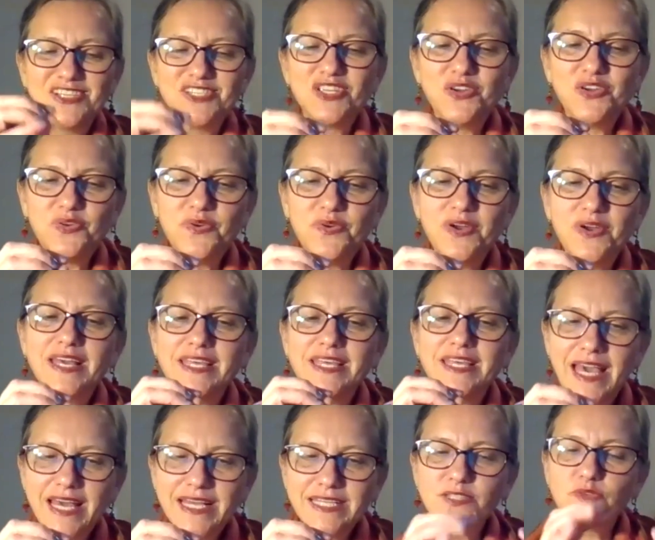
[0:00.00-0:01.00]
So
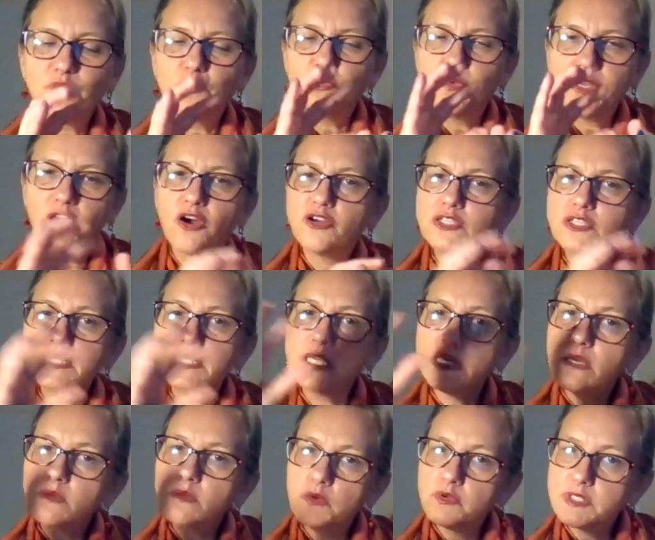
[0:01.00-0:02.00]
yes, we are
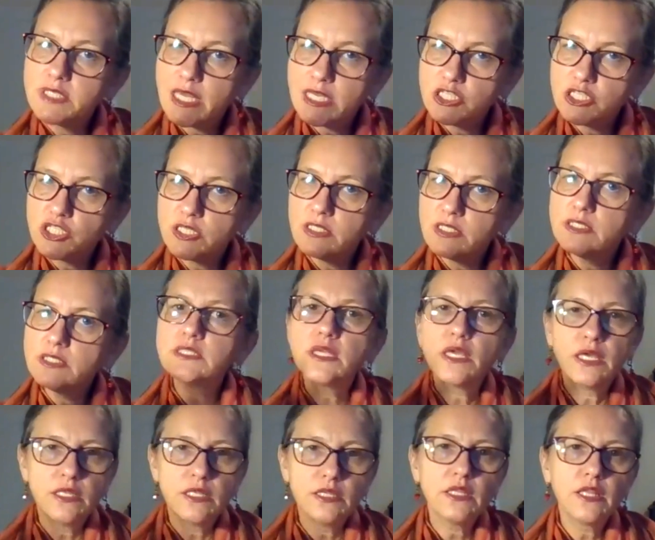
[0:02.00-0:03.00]
seeing mutations
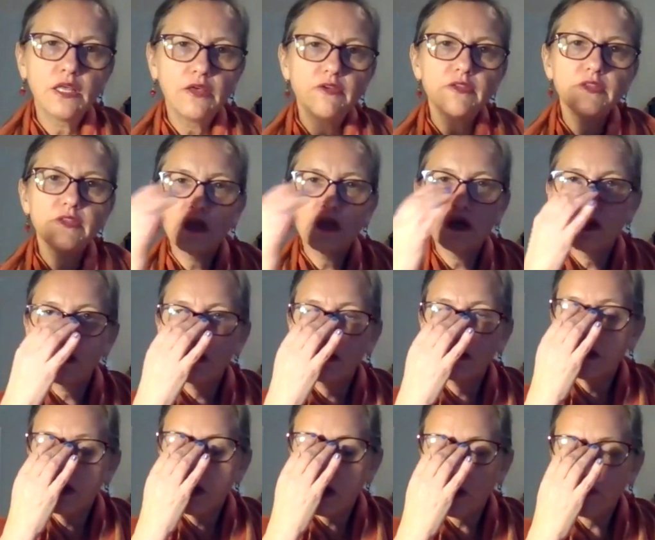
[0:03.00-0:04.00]
in
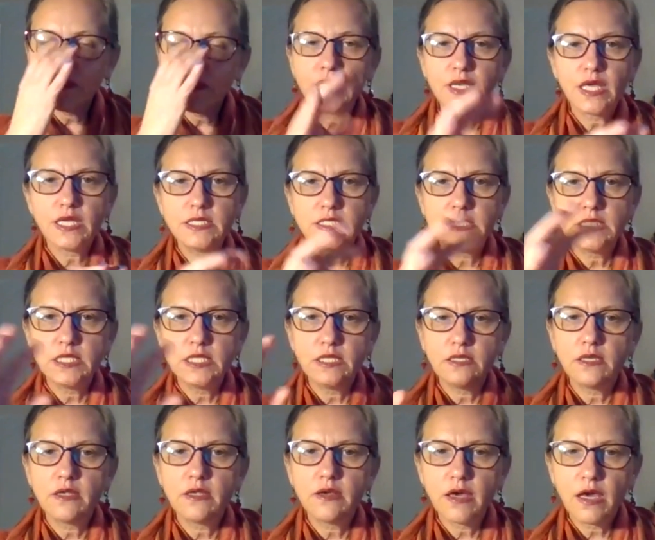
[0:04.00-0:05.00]
the
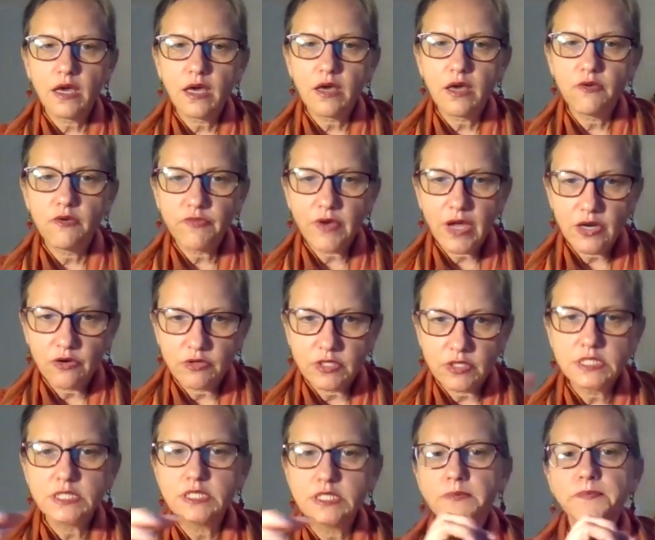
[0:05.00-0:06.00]
COVID-19
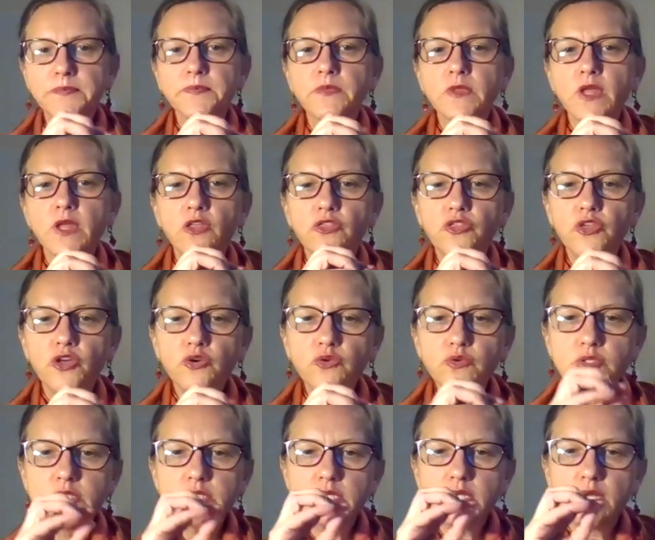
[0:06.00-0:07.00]
virus.
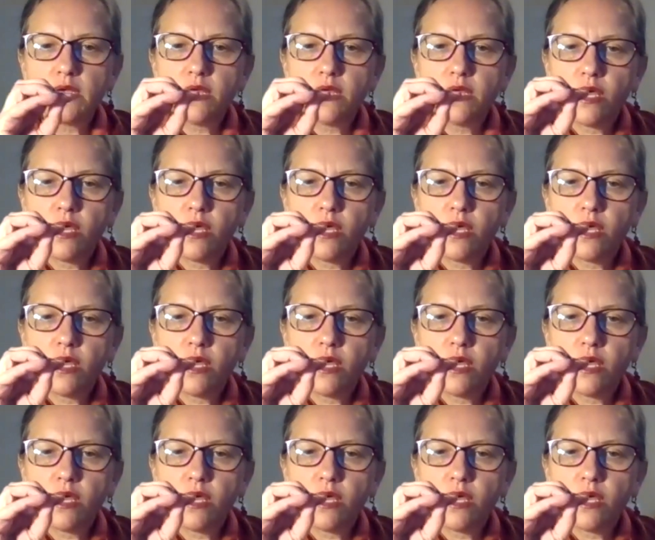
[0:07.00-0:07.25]
Those